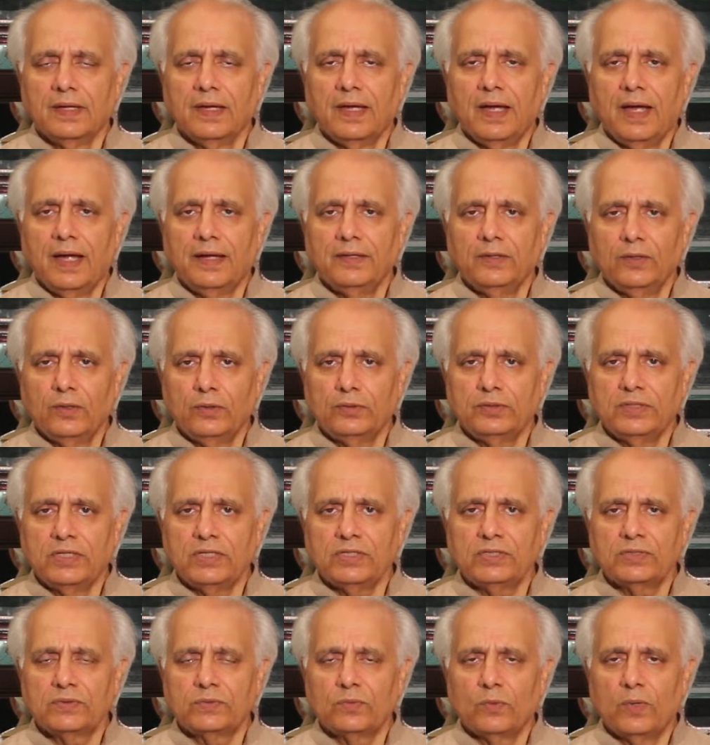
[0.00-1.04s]
I know
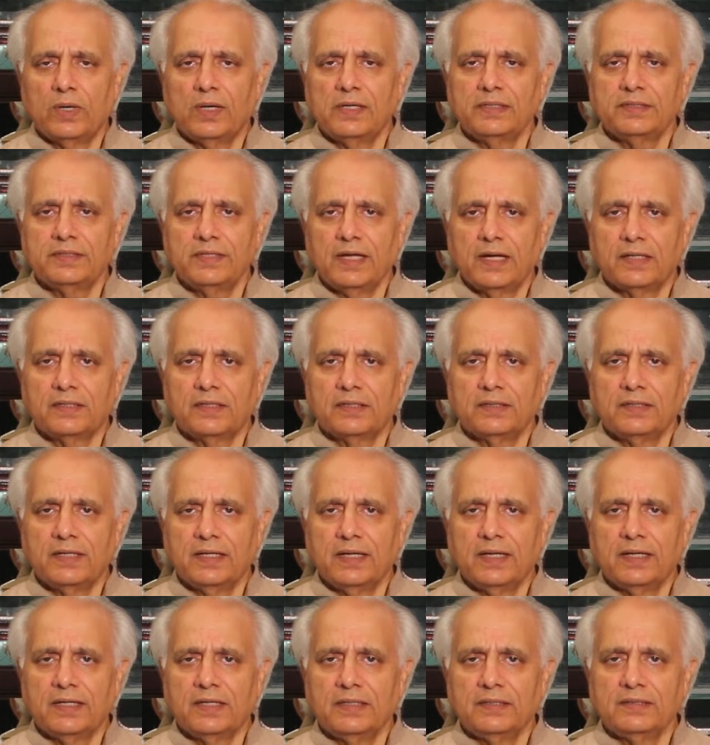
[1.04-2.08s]
this World Theatre
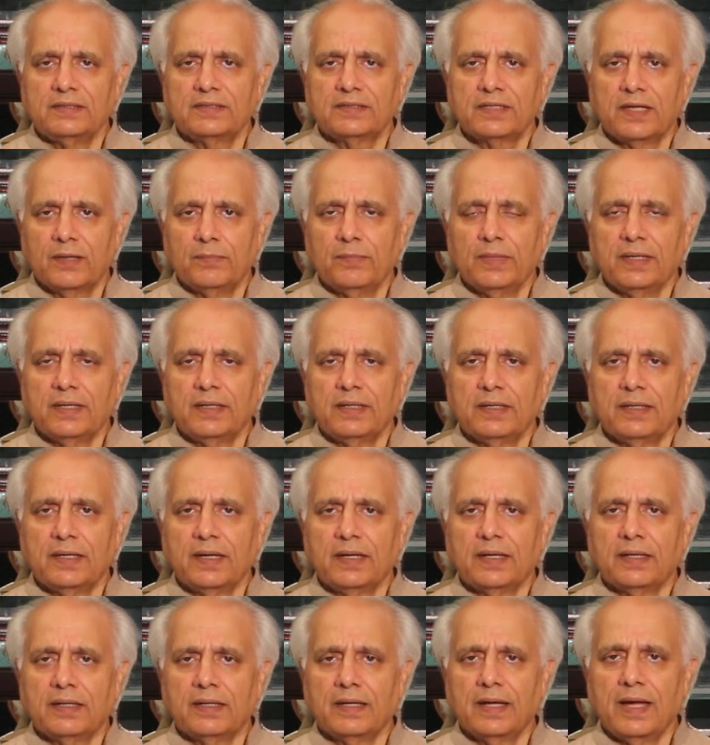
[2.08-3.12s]
Day is coming
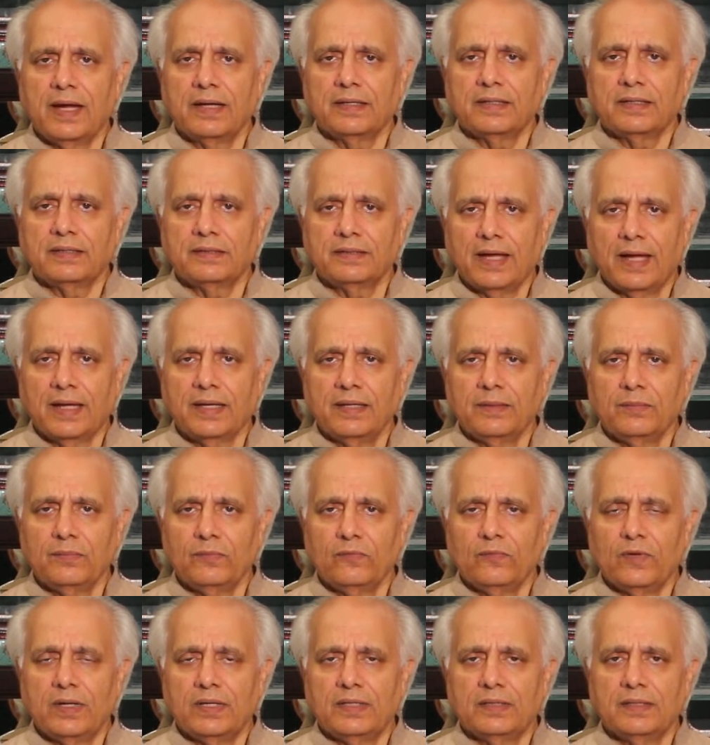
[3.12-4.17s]
at a
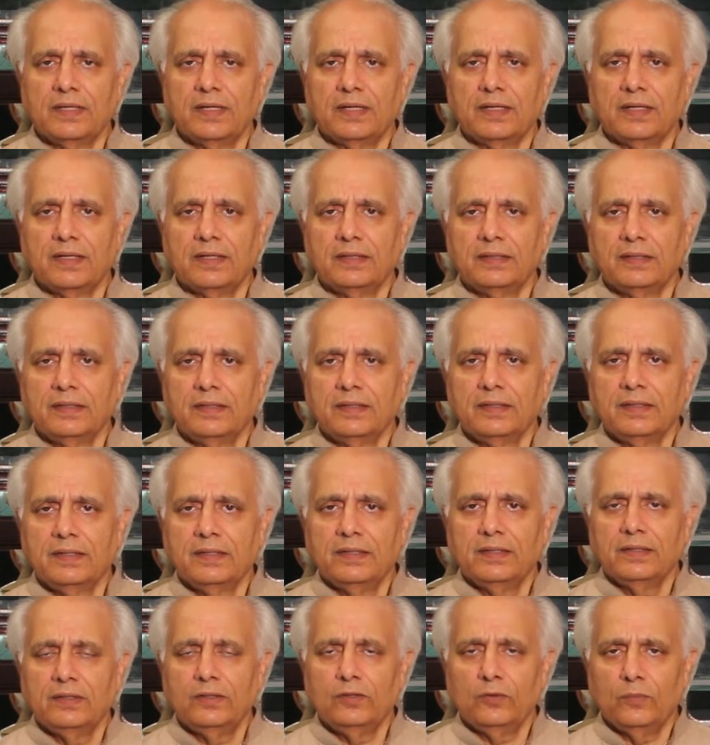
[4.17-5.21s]
time when the
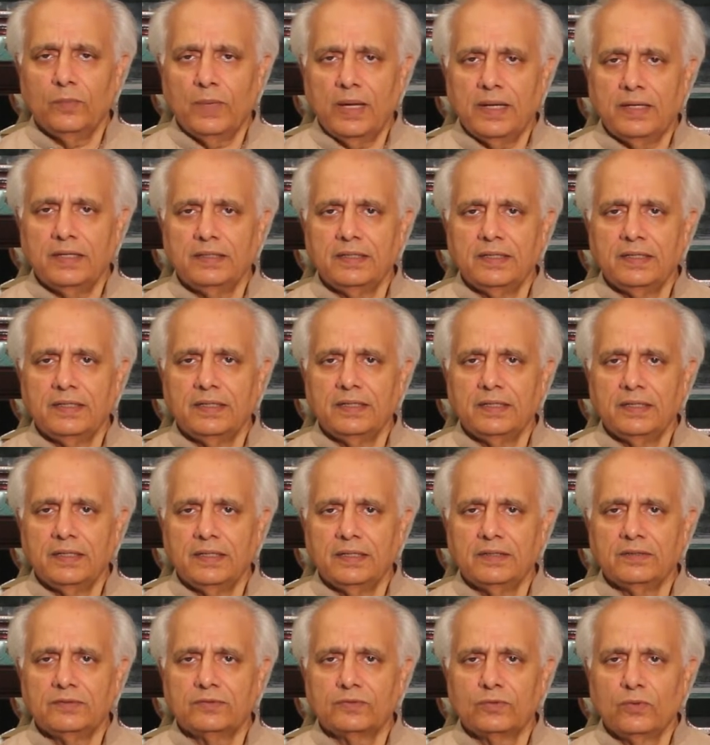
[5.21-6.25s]
humanity
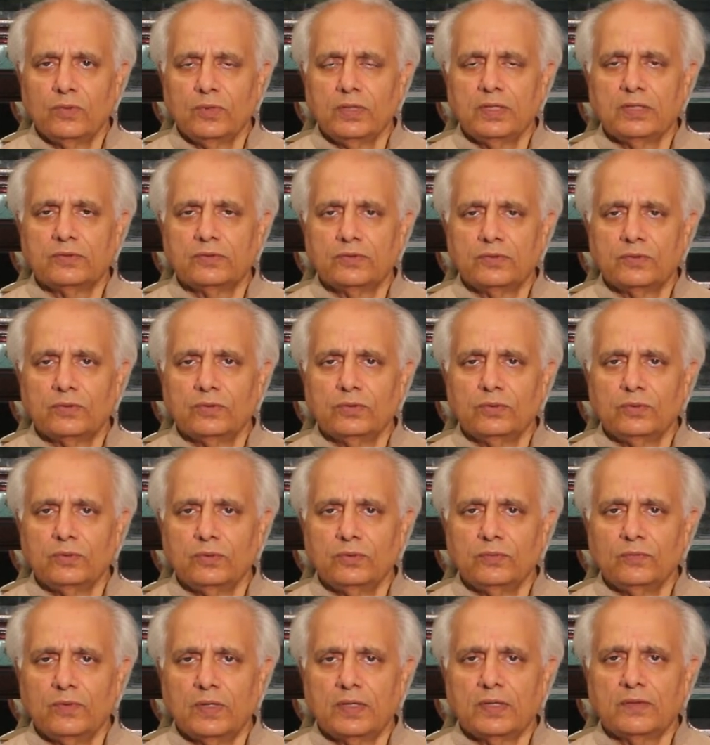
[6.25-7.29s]
is going through
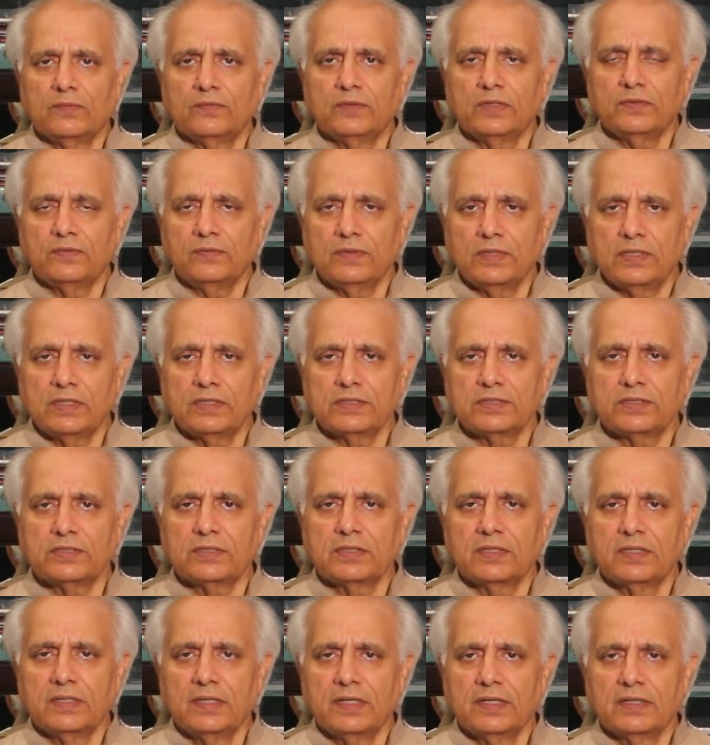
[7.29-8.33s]
one of the
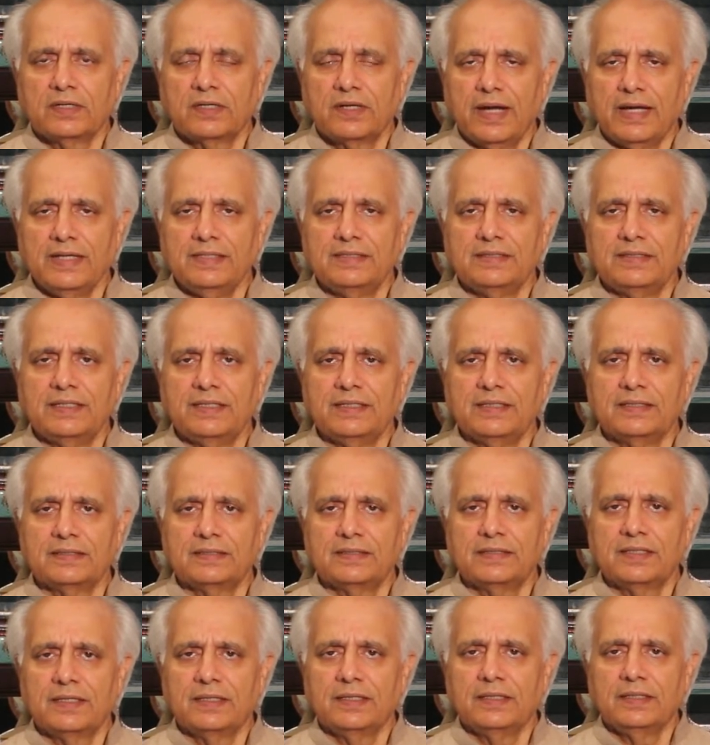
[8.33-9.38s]
worst
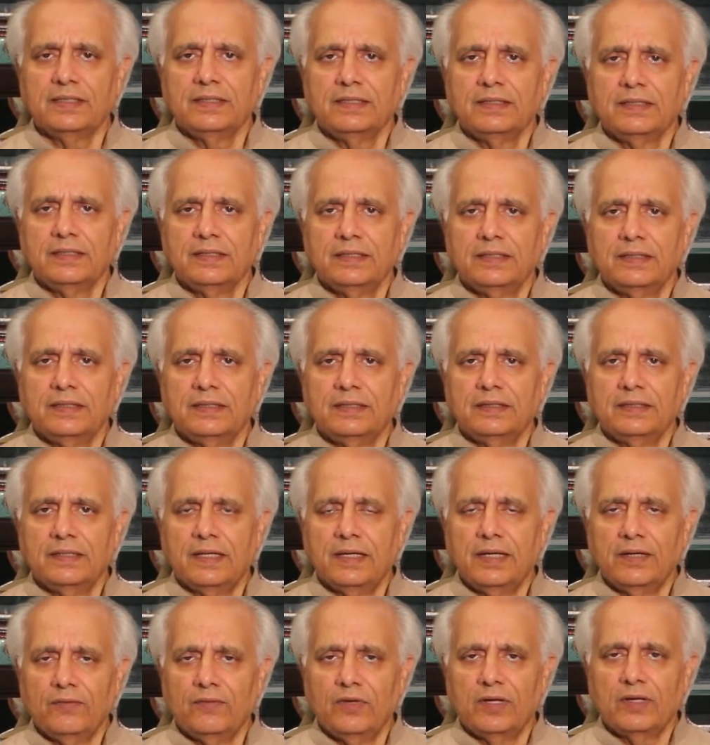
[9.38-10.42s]
crises in the
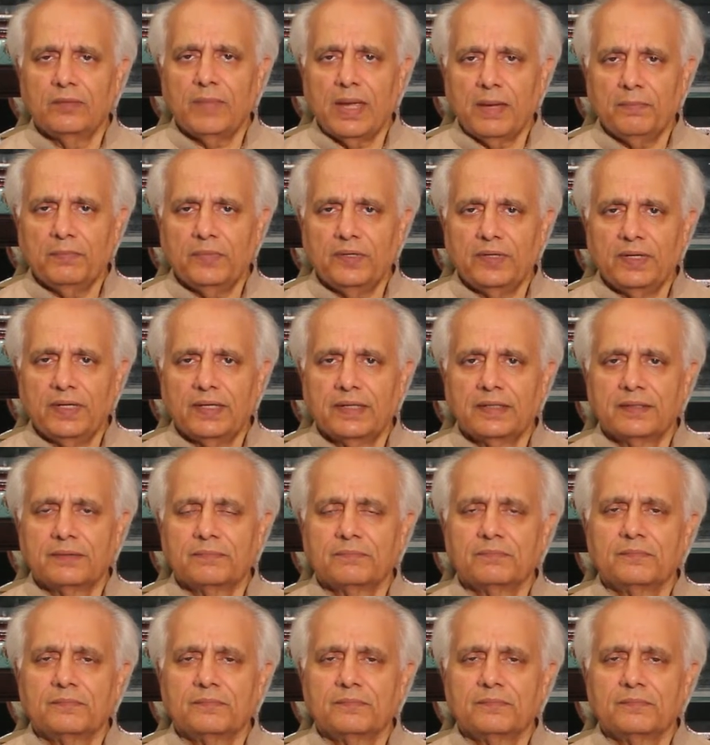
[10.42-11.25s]
living memory.